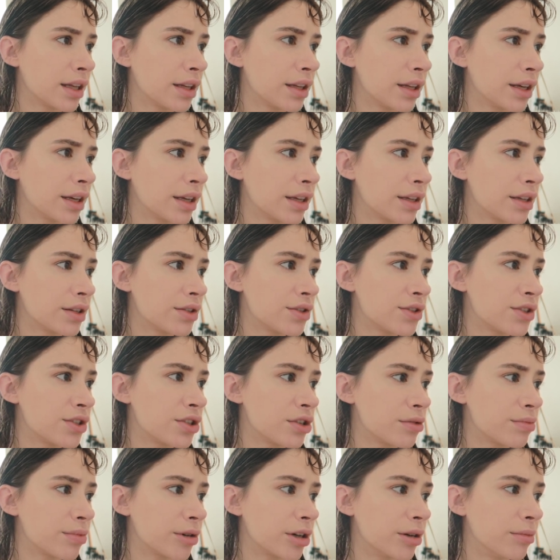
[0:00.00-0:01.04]
like
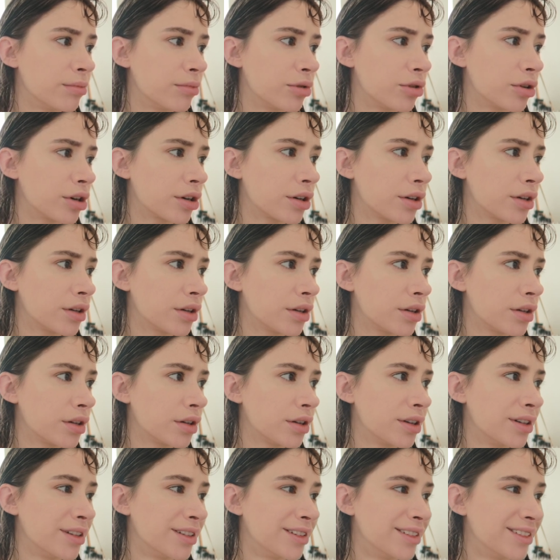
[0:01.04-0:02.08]
super important?
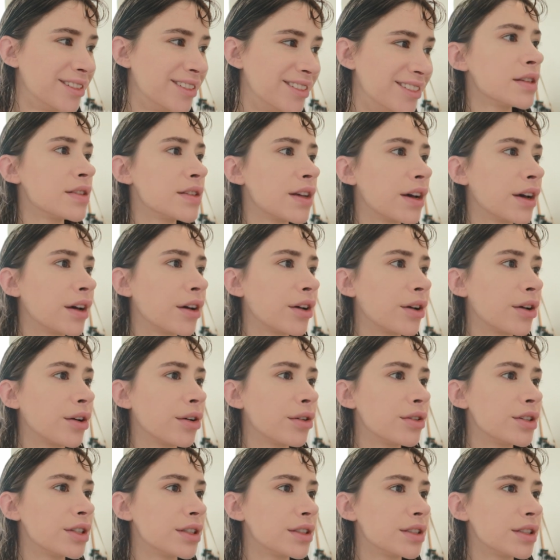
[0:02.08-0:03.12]

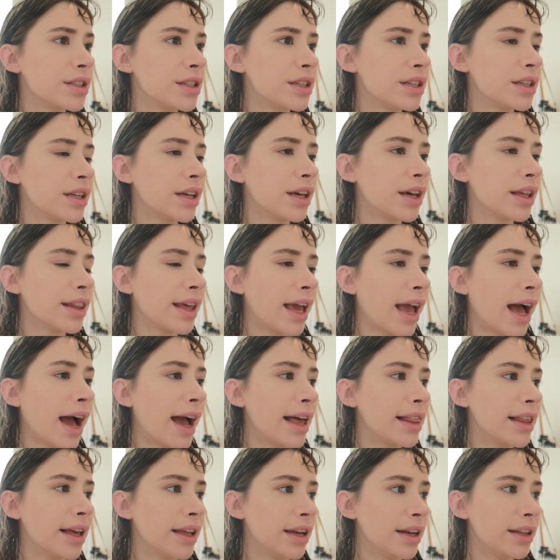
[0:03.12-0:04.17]
So they
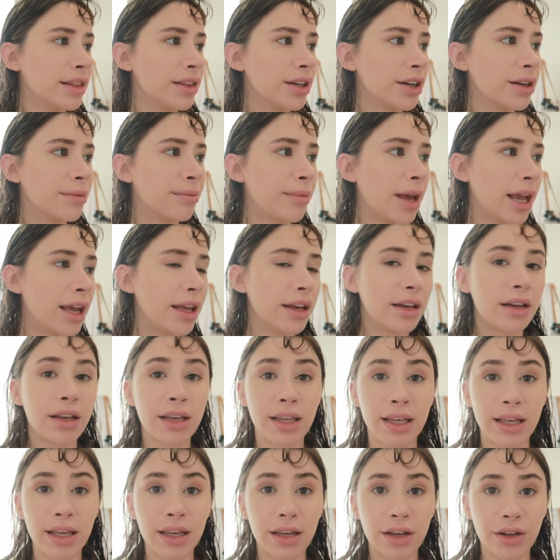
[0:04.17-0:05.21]
highlighted their main
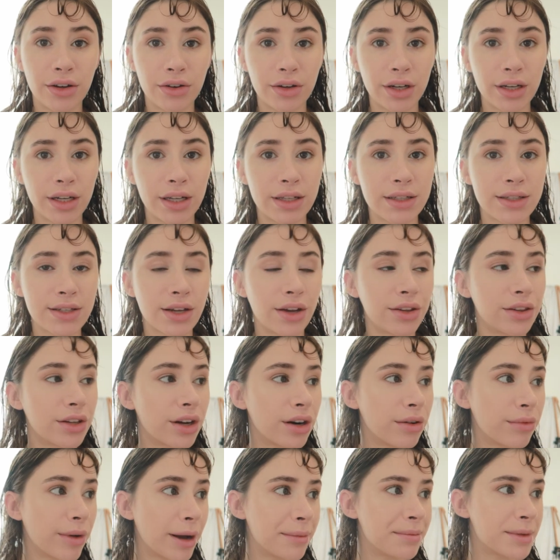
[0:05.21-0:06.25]
key ingredients on
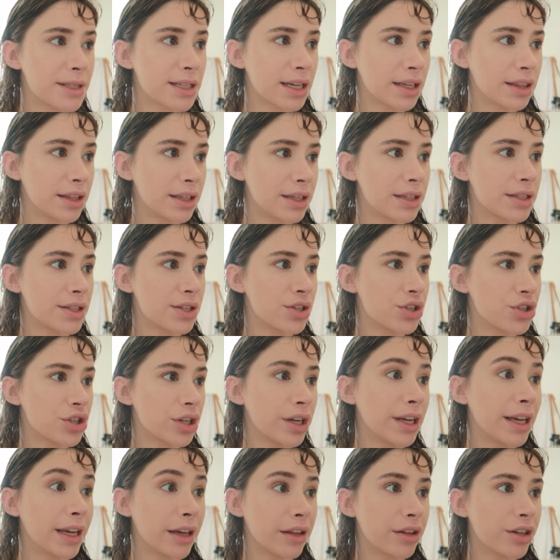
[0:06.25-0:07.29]
their website, the
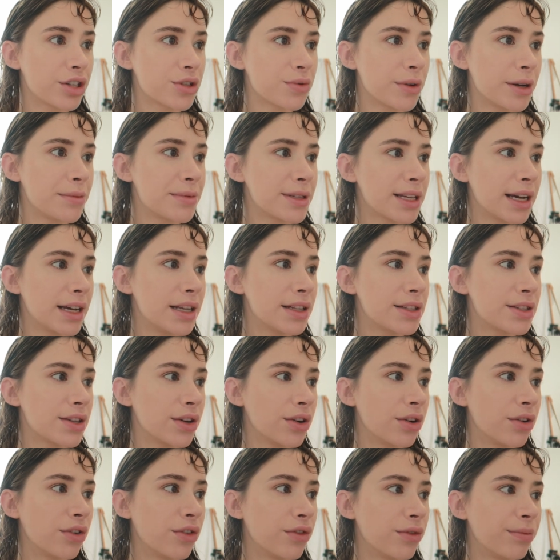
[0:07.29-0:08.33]
IsNTREE English website.
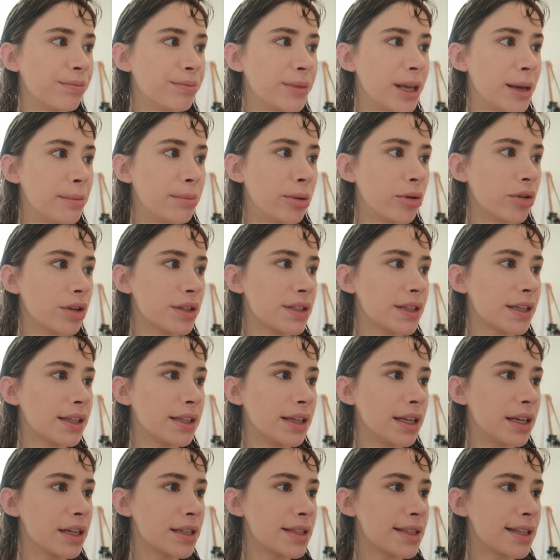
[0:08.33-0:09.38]
So they bolded
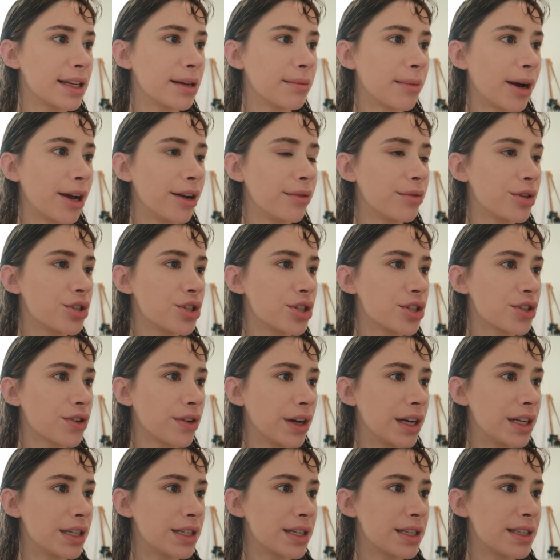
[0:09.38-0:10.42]
niacinamide, which is
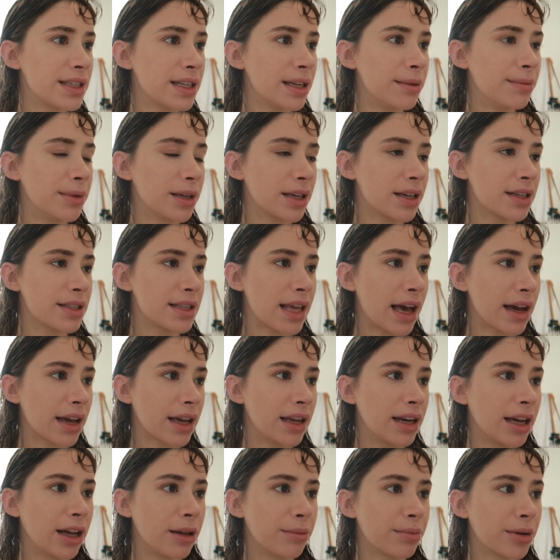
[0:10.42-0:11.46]
great to see because that
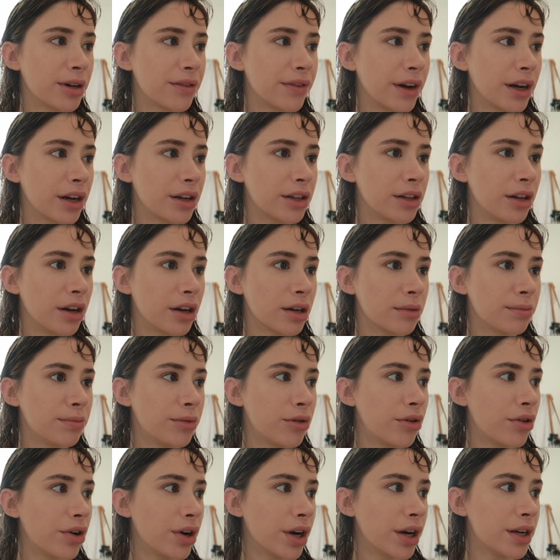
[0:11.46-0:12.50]
can help prevent clogged
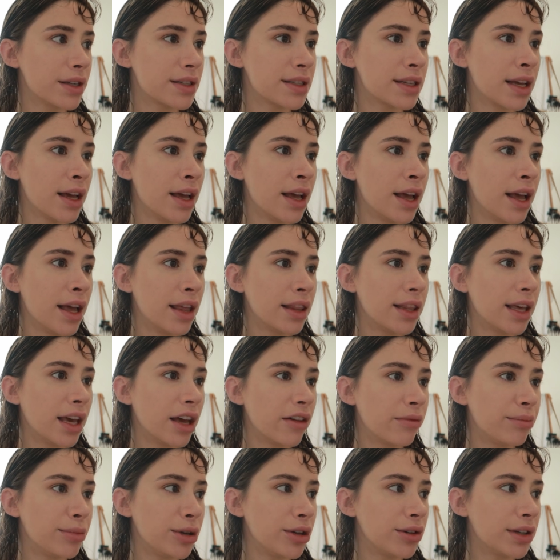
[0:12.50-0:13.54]
pores. They
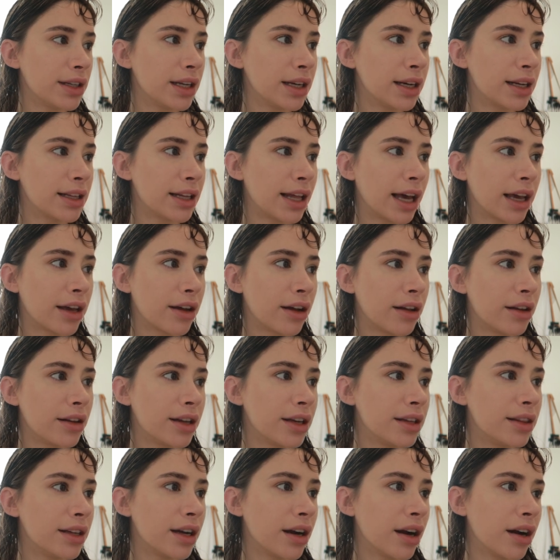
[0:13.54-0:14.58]
have butylene glycol
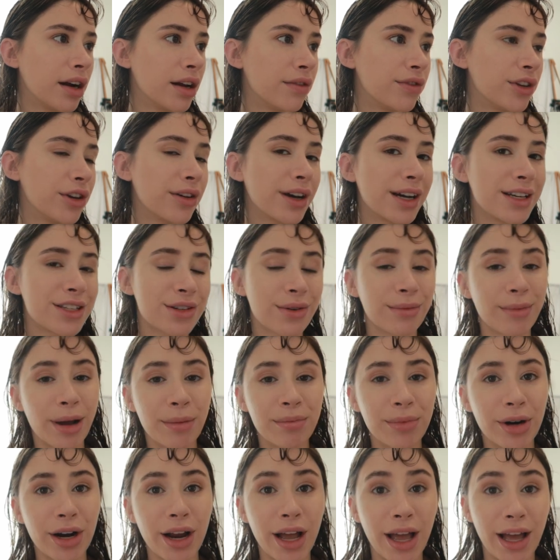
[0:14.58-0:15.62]
in there, and if you guys
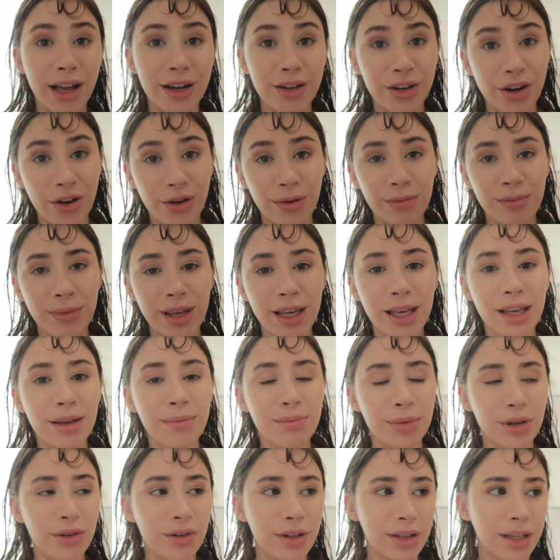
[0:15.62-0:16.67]
remember and know me,
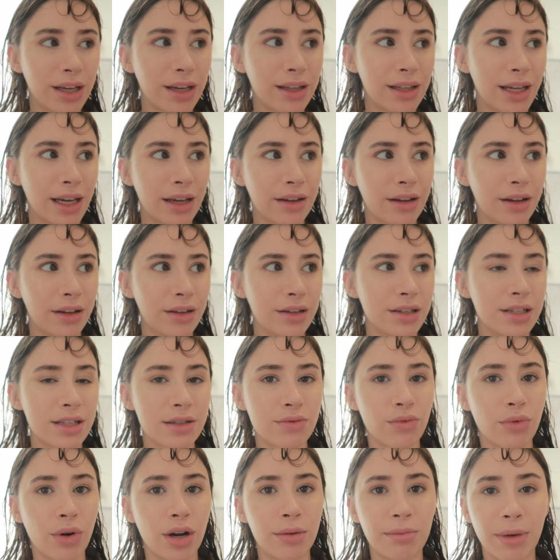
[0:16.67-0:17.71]
butylene glycol
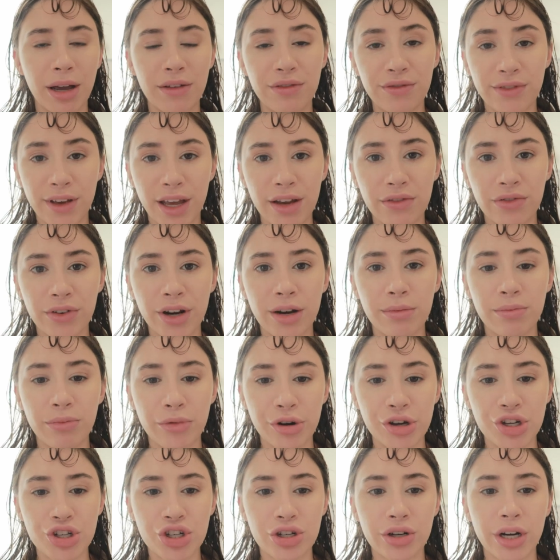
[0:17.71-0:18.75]
is one of my favorite
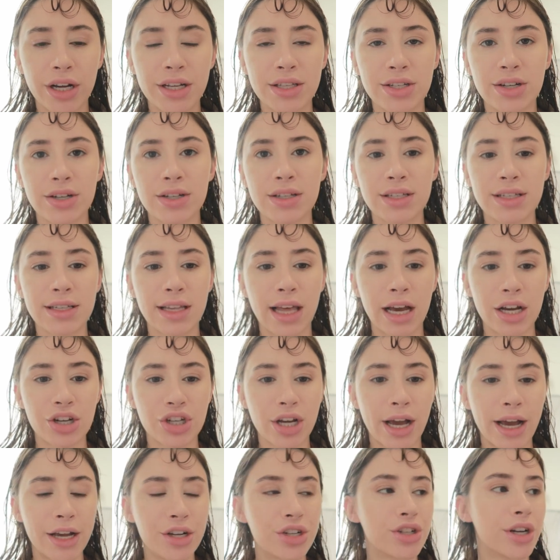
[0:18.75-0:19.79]
moisturizers
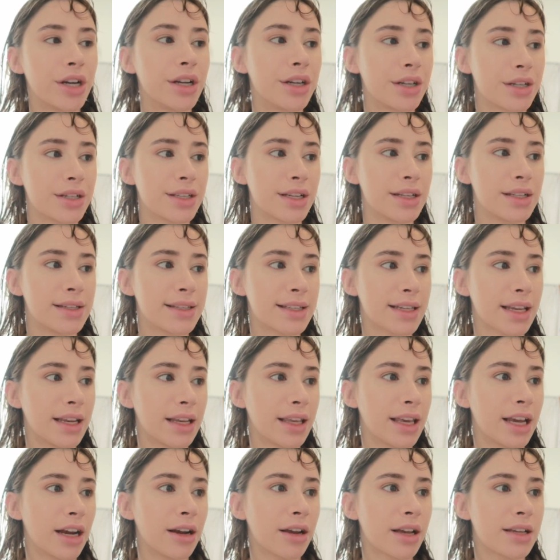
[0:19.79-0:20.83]
slash hydrators in
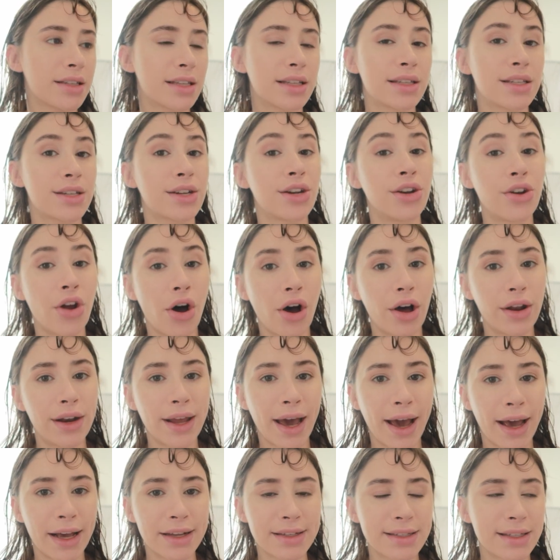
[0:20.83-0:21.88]
skincare because it's a
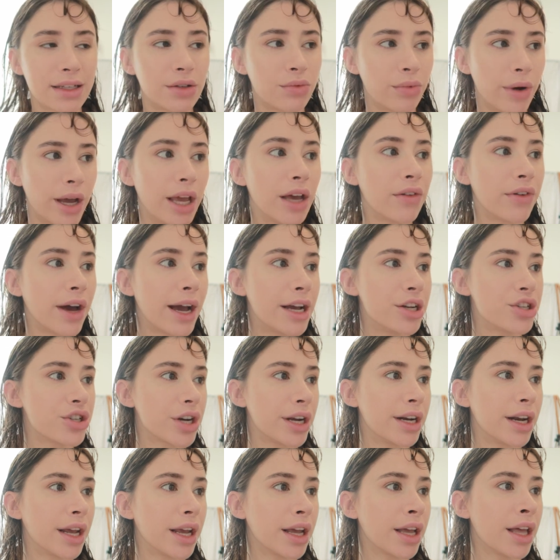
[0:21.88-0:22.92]
non-acid way of
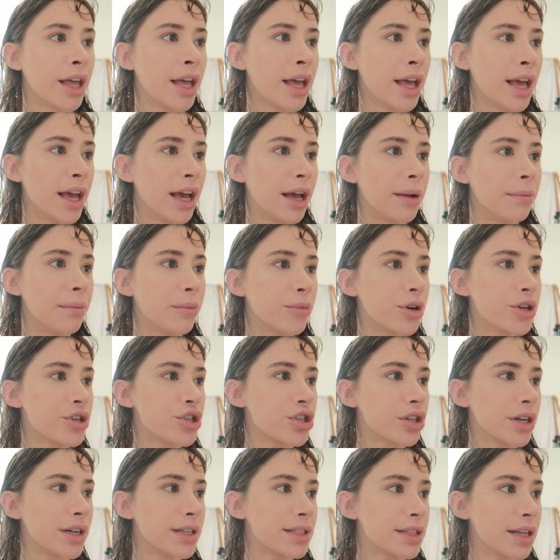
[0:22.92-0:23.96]
hydrating and
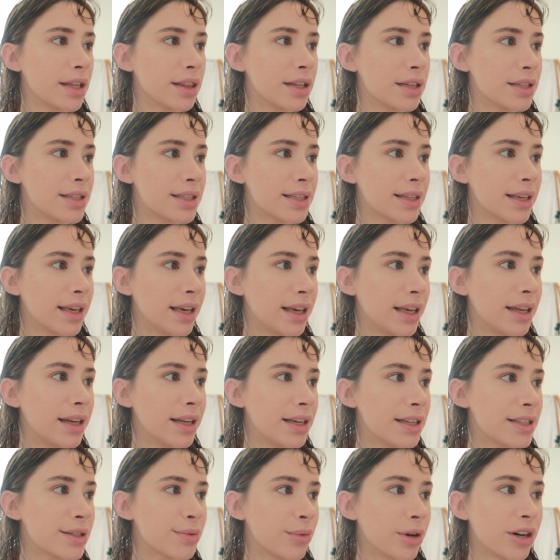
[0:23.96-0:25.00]
moisturizing the skin.
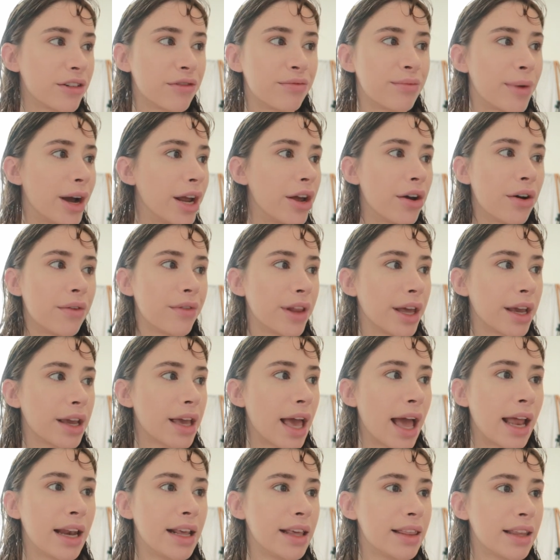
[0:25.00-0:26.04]
It's one of my, like,
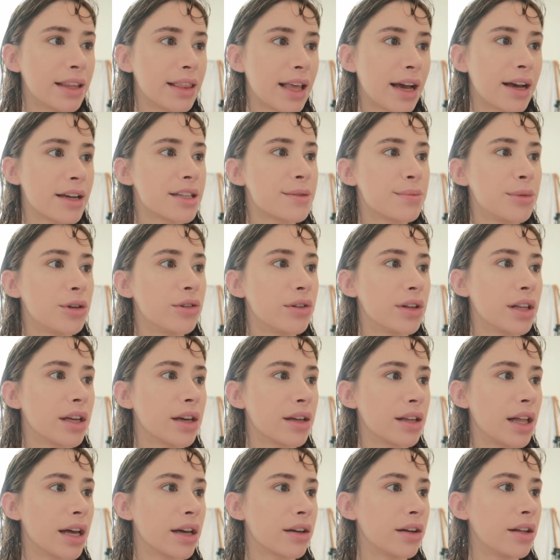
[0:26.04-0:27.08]
anything that has butylene
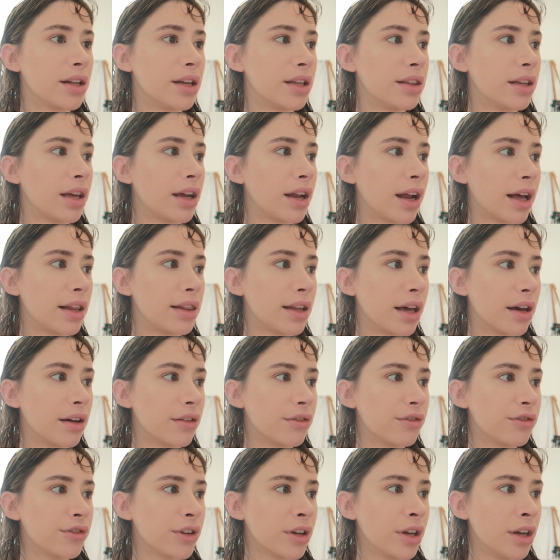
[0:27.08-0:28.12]
glycol in it, I
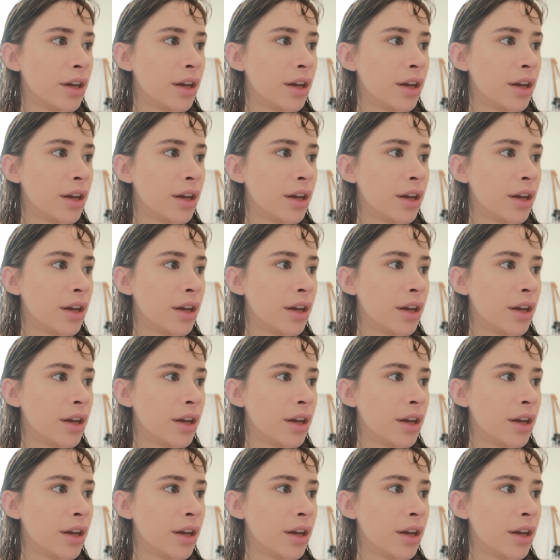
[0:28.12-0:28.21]
love.